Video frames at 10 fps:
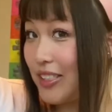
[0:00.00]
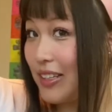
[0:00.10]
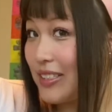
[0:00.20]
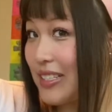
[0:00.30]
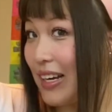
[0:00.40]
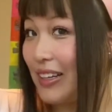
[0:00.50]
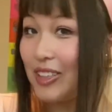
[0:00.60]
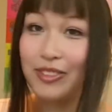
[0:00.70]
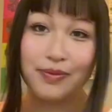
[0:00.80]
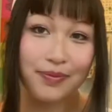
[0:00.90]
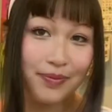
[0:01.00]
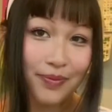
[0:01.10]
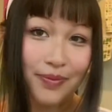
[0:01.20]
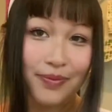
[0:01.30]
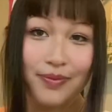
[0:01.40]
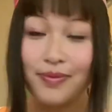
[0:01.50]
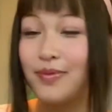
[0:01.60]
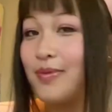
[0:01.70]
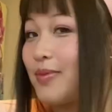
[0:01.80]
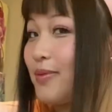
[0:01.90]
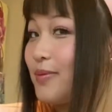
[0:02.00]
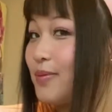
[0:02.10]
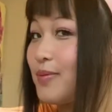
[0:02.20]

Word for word: hairstyle. I